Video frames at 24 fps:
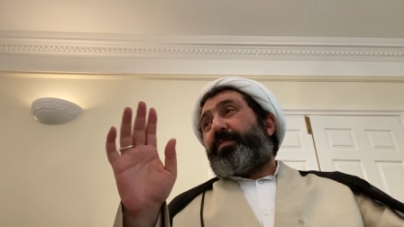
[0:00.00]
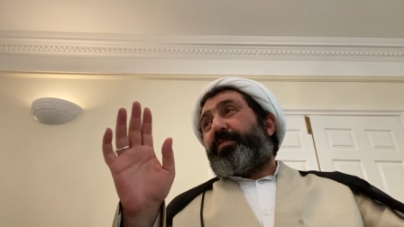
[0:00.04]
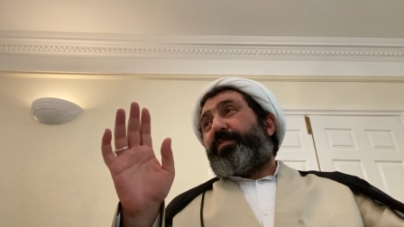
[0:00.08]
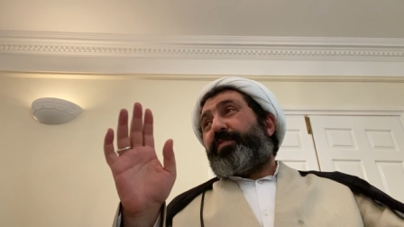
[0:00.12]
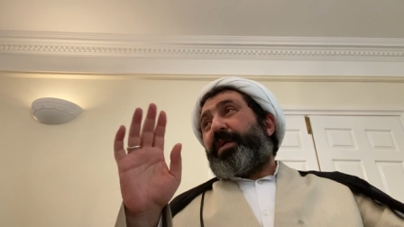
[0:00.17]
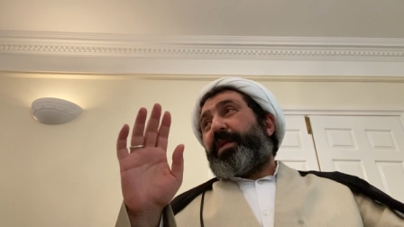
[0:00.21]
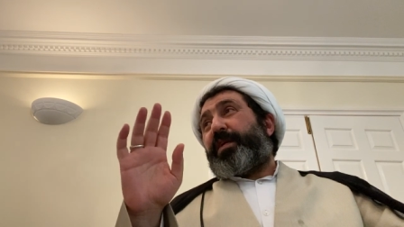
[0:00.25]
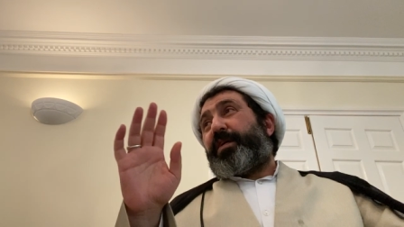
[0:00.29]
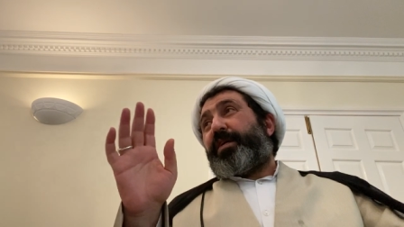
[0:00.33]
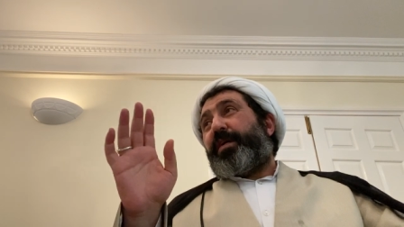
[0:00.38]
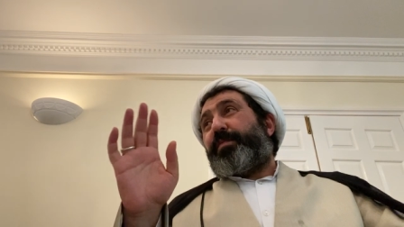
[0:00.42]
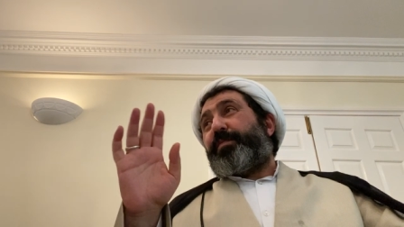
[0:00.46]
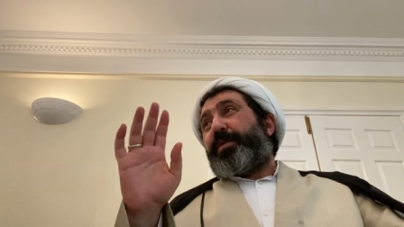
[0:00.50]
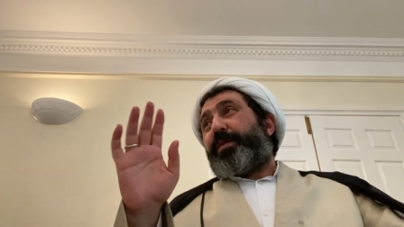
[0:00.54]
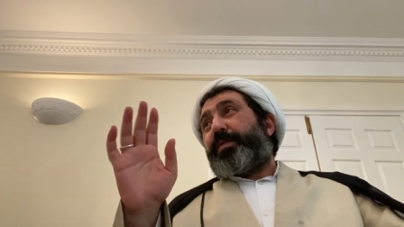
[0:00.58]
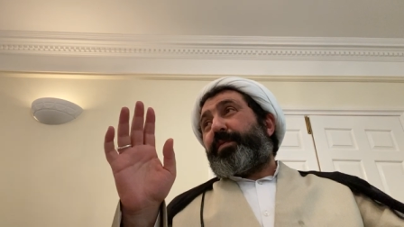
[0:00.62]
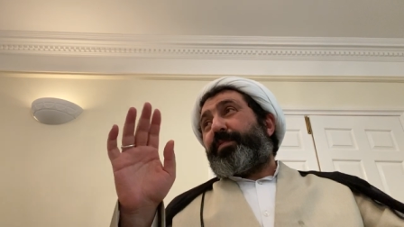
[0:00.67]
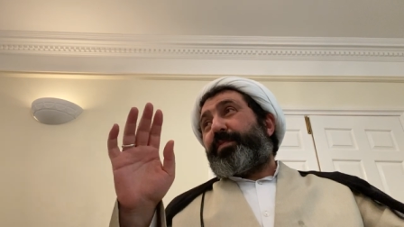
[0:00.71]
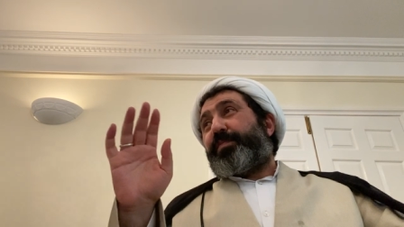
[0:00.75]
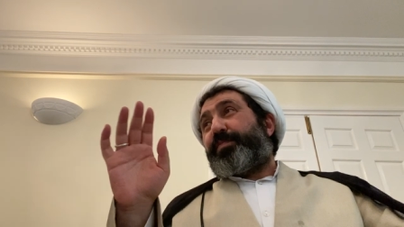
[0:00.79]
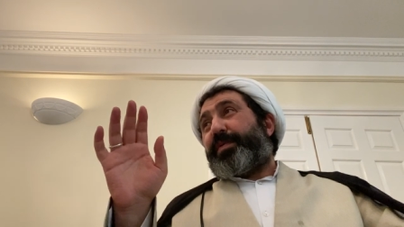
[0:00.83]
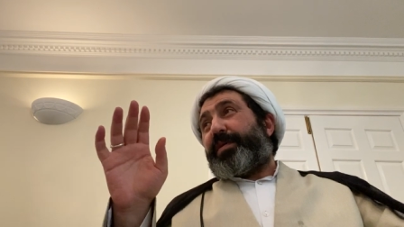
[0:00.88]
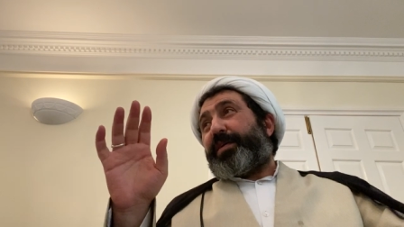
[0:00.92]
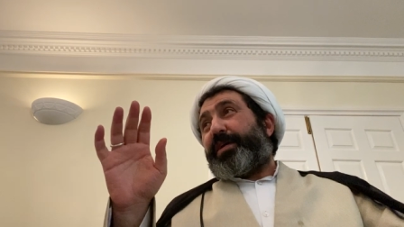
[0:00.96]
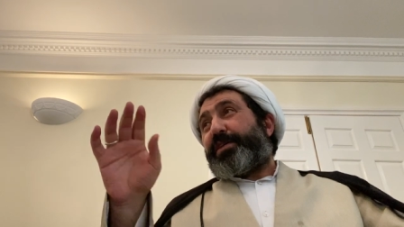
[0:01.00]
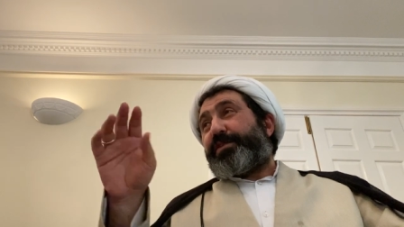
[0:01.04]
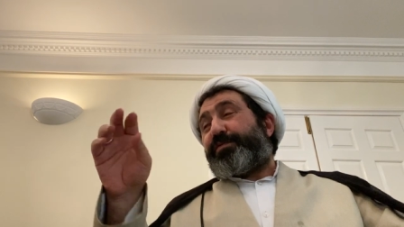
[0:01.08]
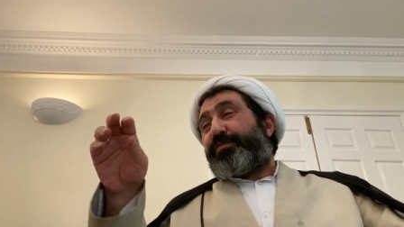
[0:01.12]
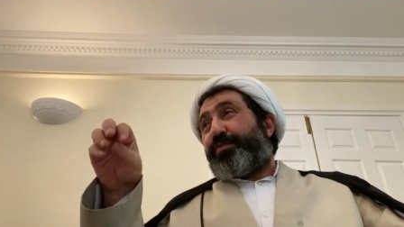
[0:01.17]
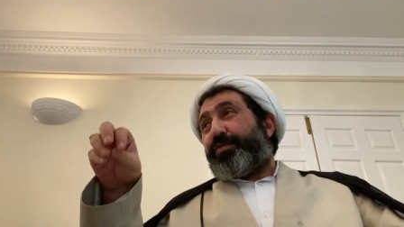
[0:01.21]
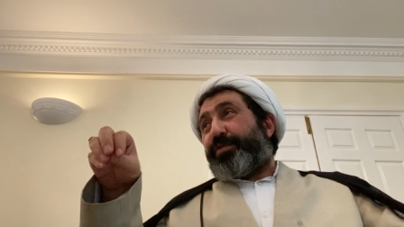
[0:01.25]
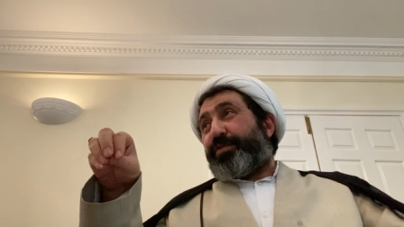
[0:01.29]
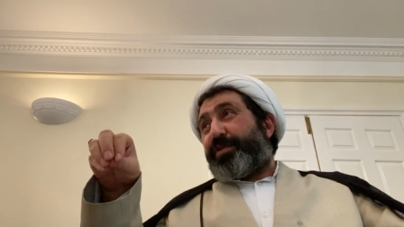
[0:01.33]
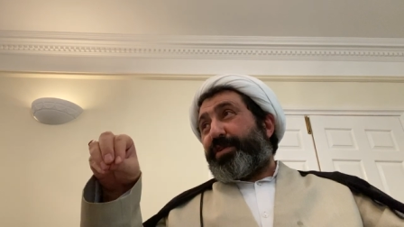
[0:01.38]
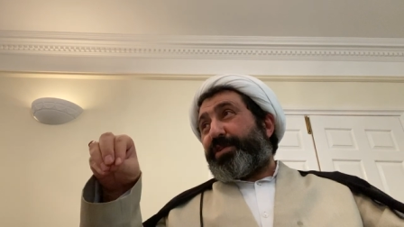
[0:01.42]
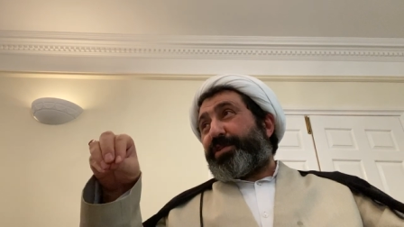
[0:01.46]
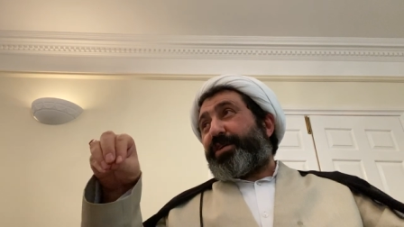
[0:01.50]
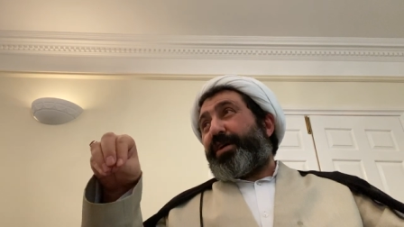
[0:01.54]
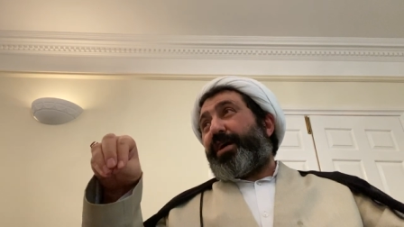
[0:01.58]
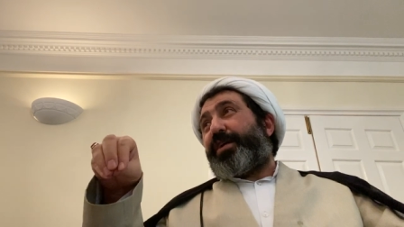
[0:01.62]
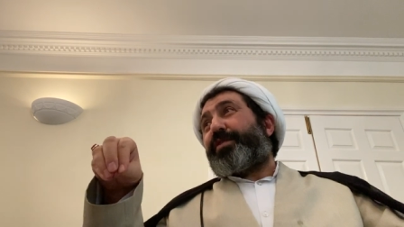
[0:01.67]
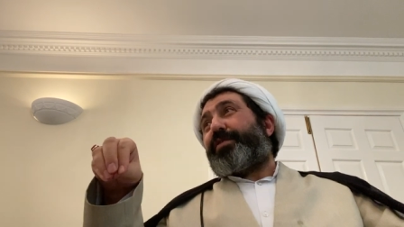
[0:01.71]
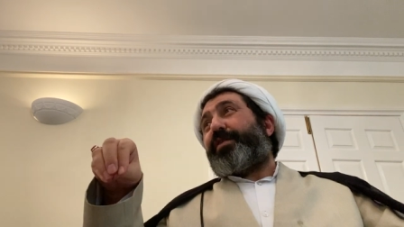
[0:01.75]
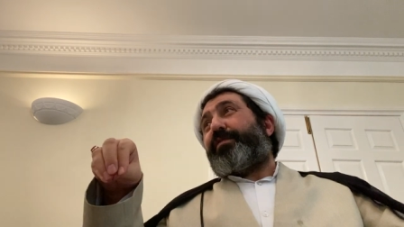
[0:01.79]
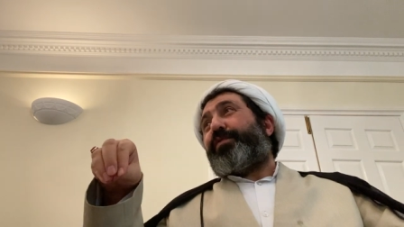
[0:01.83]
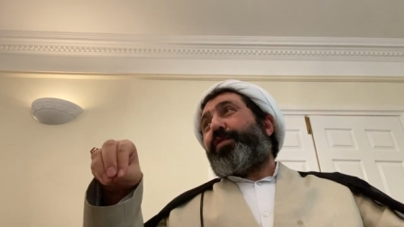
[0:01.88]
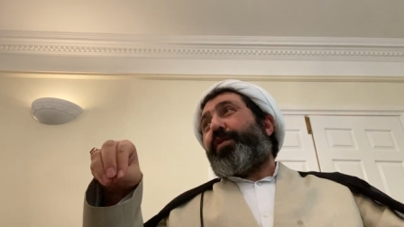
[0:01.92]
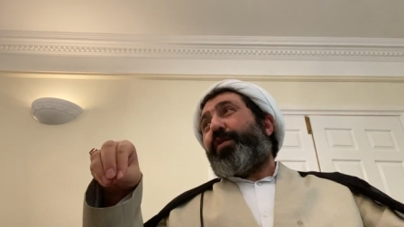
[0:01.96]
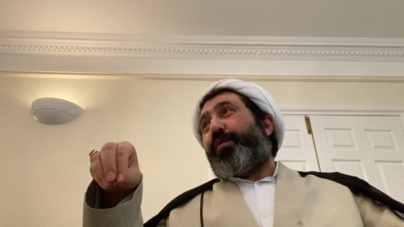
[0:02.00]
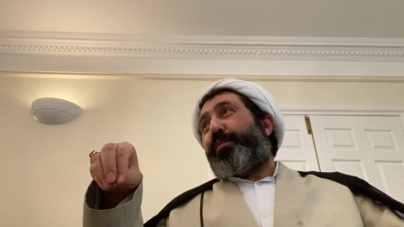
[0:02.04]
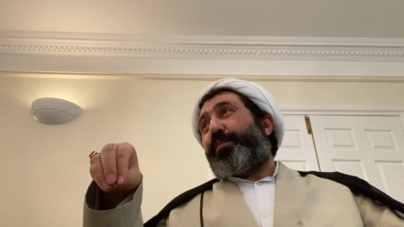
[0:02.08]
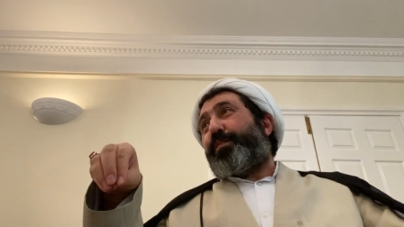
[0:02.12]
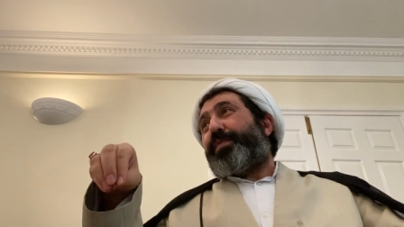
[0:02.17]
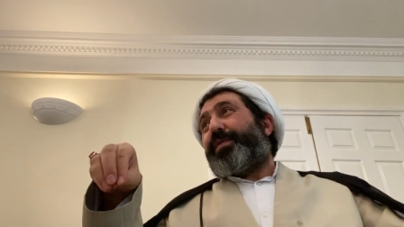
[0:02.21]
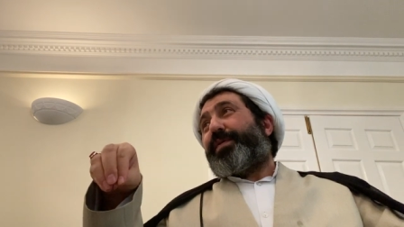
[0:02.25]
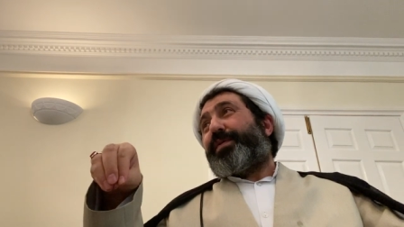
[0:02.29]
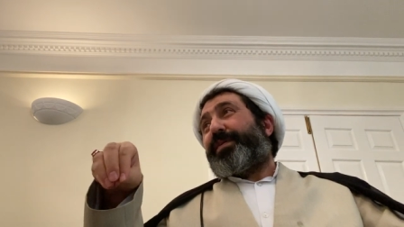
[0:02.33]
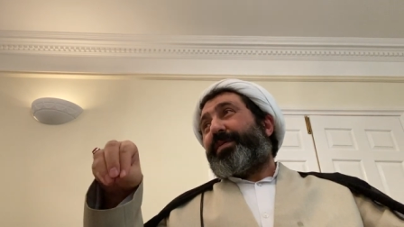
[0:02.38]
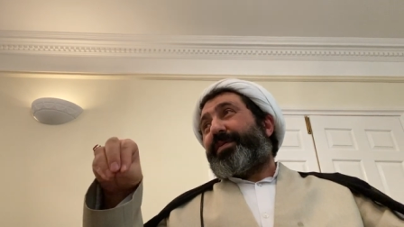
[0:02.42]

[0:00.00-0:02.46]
welcoming place for this kind of hope.